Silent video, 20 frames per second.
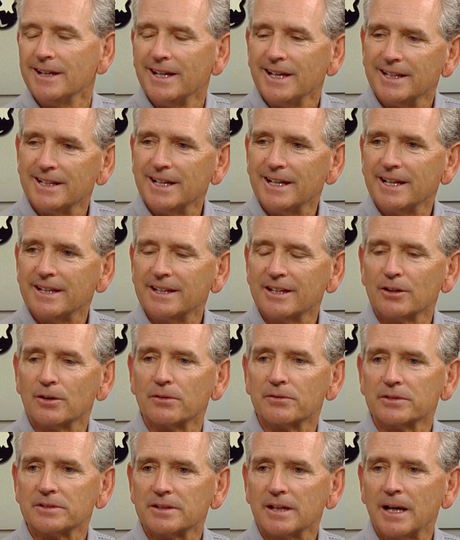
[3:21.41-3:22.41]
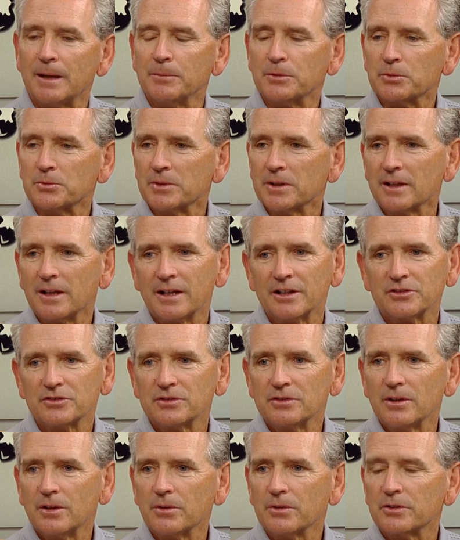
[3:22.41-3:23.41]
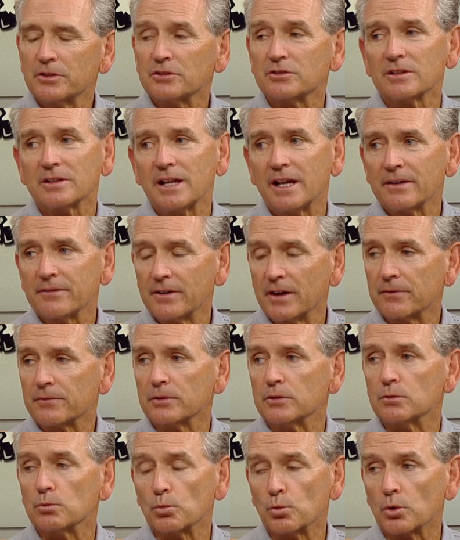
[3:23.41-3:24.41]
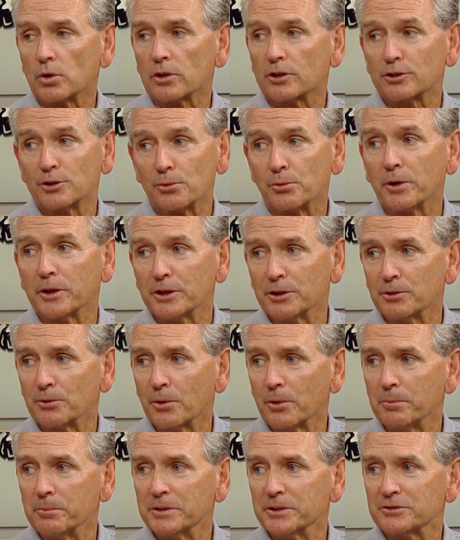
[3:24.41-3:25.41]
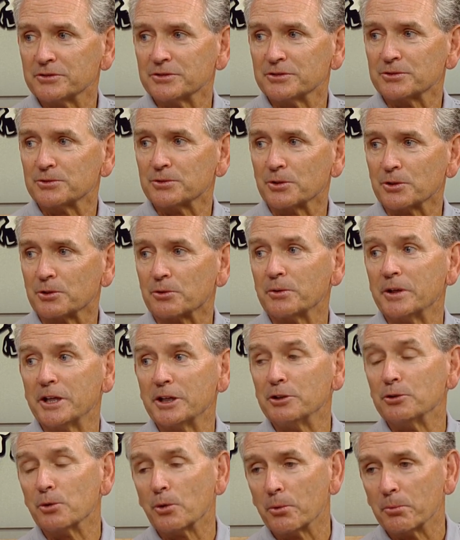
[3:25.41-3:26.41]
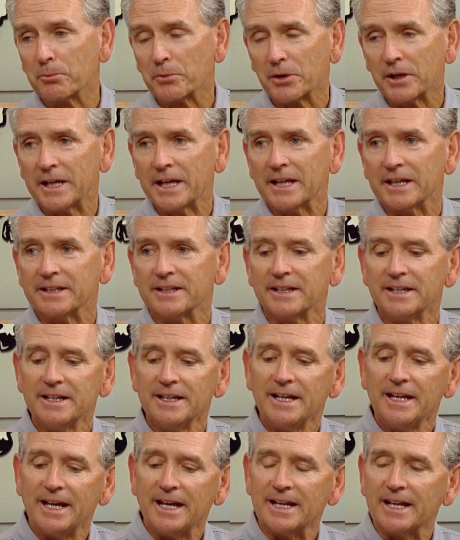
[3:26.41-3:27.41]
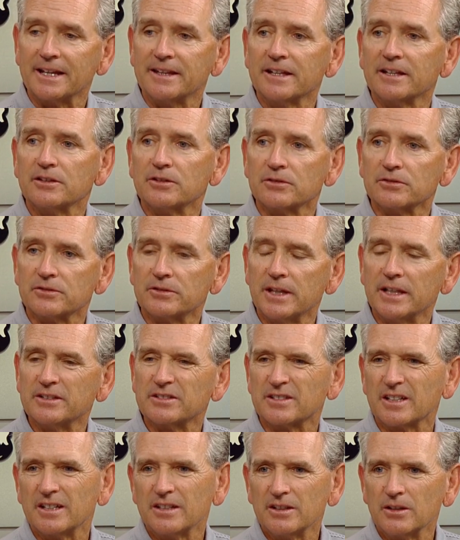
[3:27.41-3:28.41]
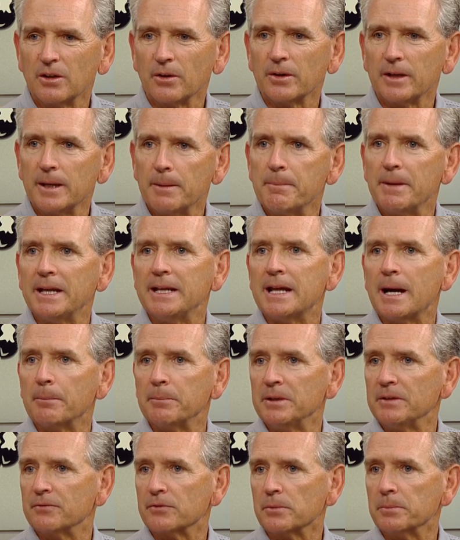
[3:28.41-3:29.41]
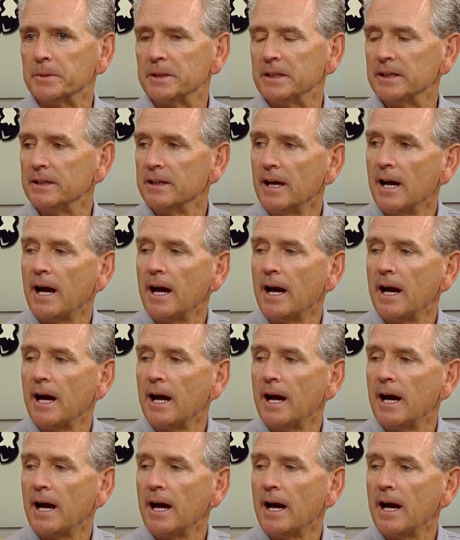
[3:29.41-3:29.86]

And then I think over time you'll realize, you know, there's a lot of effort and work to running your own business or creating your own brand. And I think they'll then say, you know, it may not be for me.